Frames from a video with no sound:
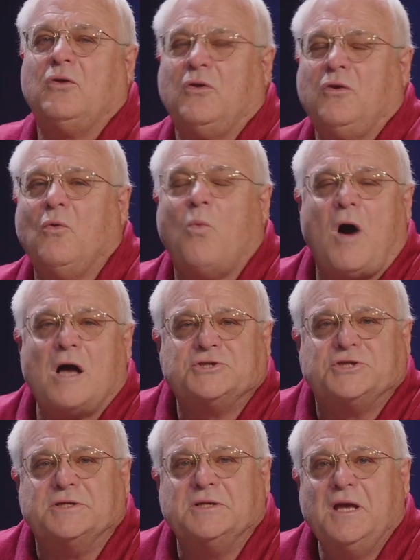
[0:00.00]
you
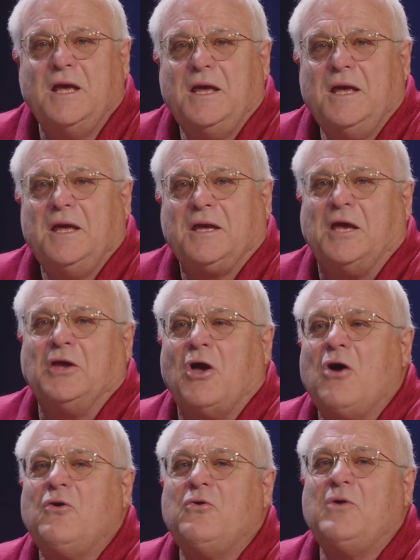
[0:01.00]
watching can
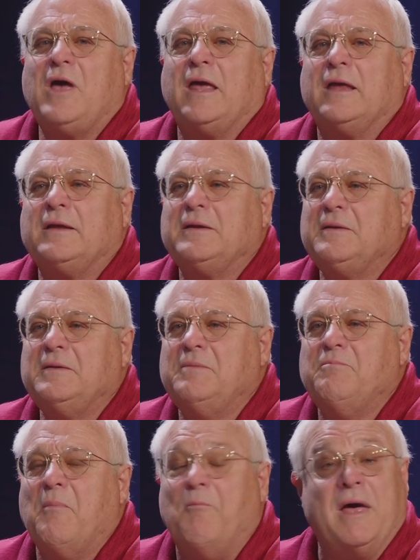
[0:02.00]
go and
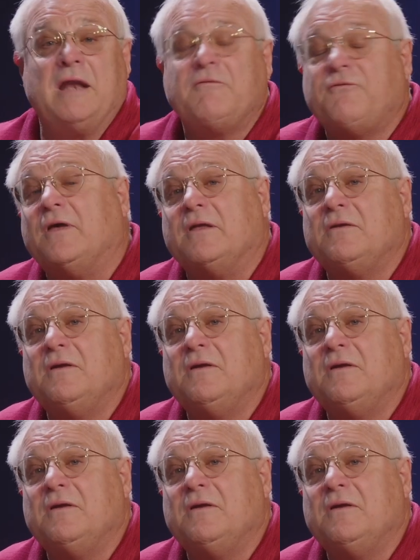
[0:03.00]
benefit